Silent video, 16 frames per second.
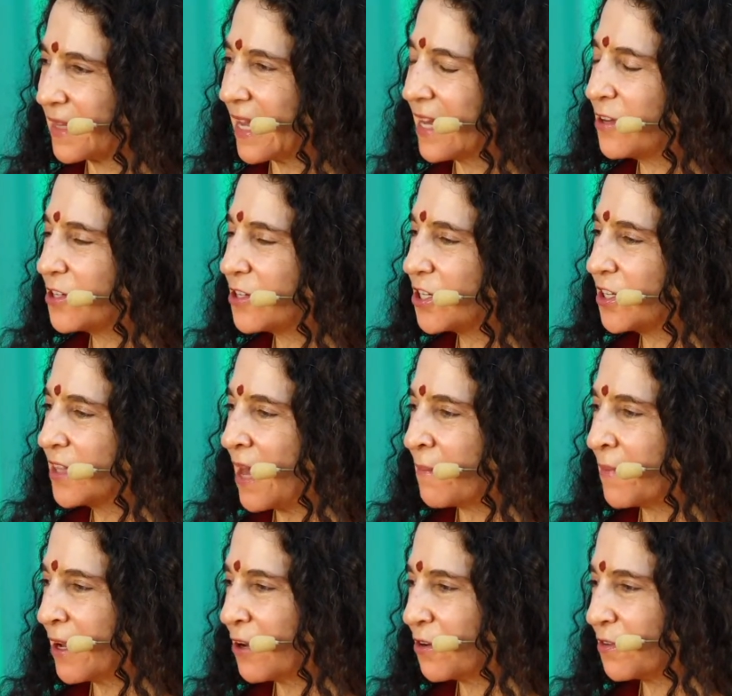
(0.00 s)
Can you turn
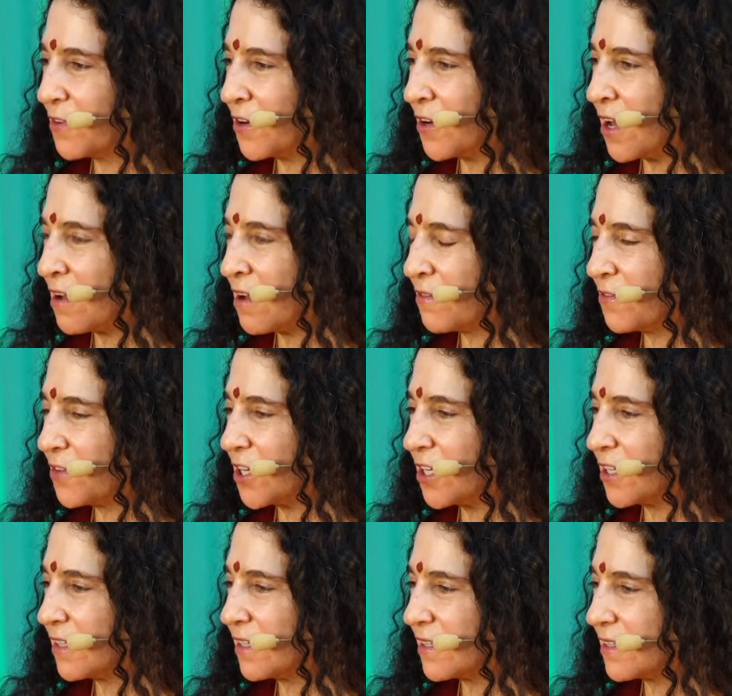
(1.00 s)
that microphone on for
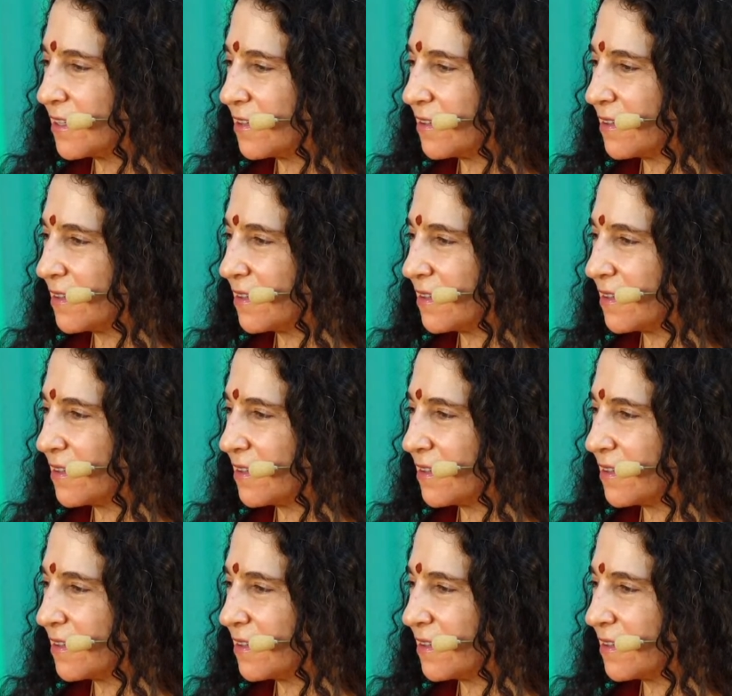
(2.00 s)
her? So,